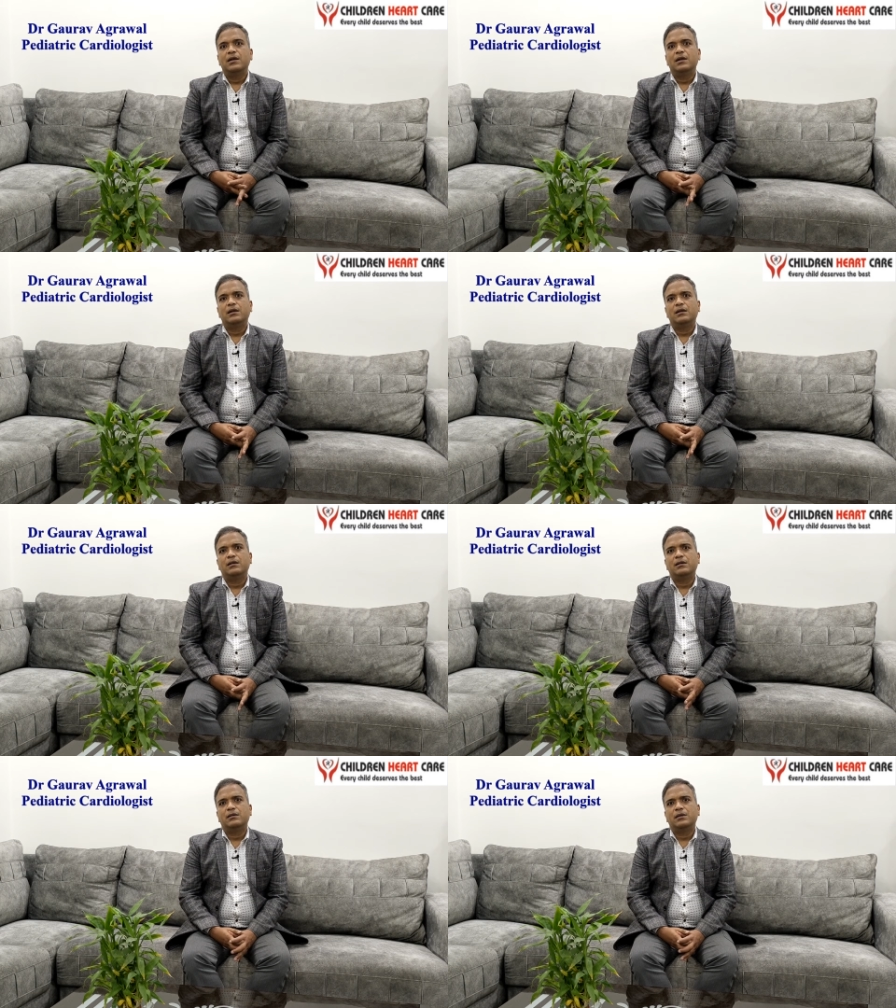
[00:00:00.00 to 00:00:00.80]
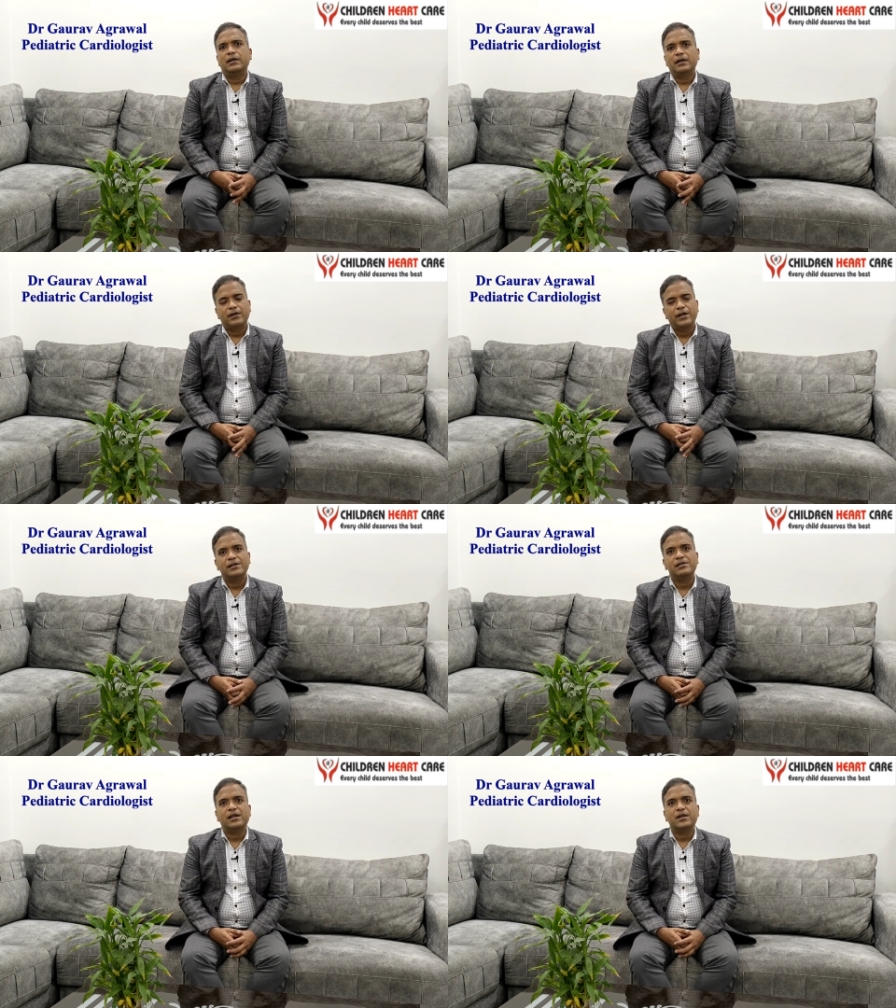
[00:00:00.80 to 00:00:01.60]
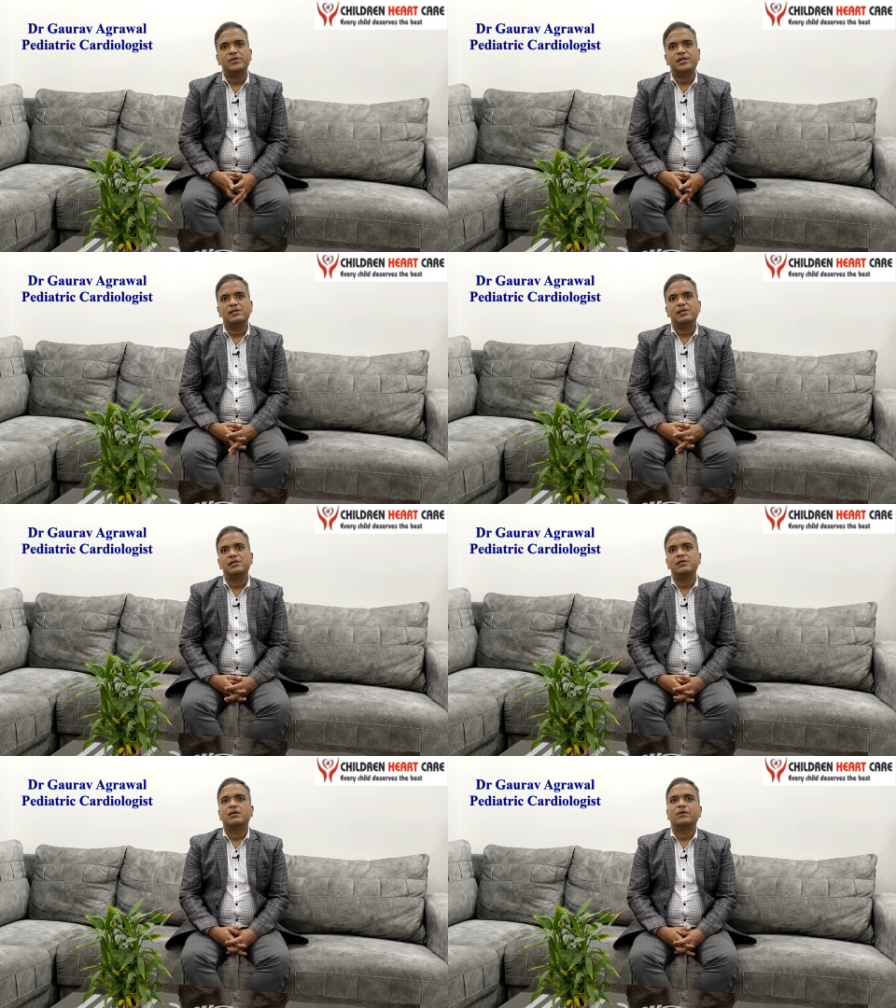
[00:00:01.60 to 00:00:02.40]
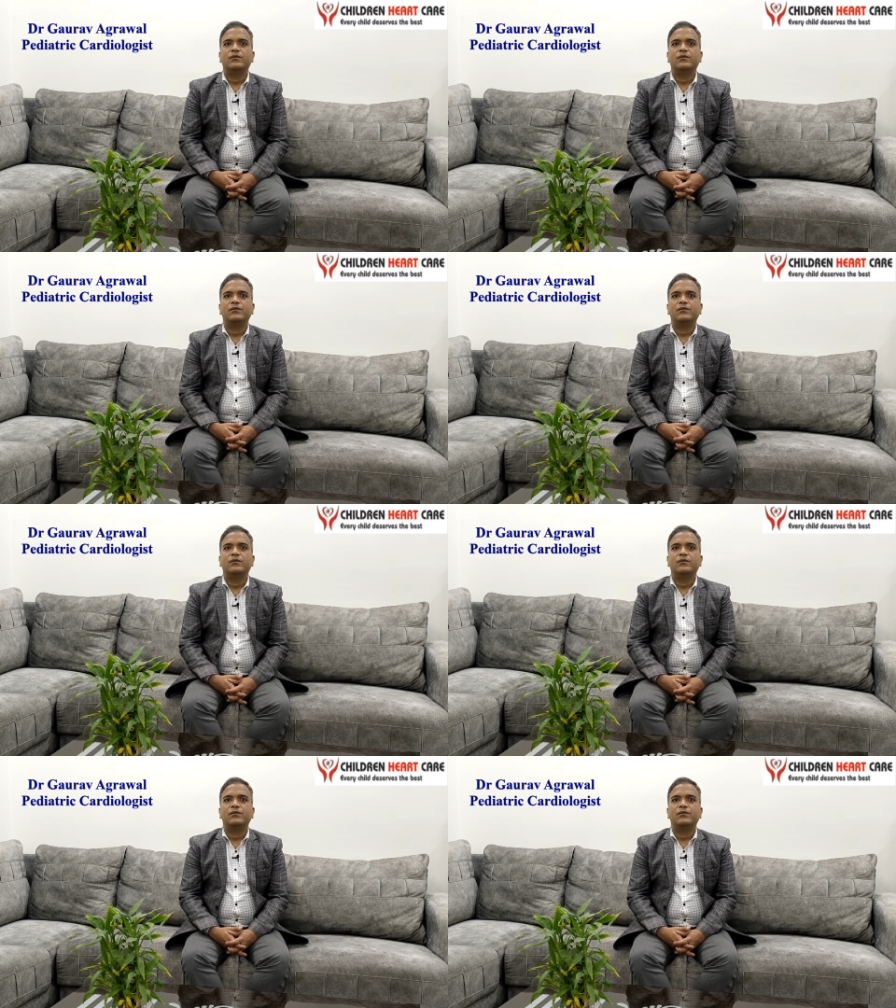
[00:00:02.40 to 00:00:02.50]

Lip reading: In rare circumstances,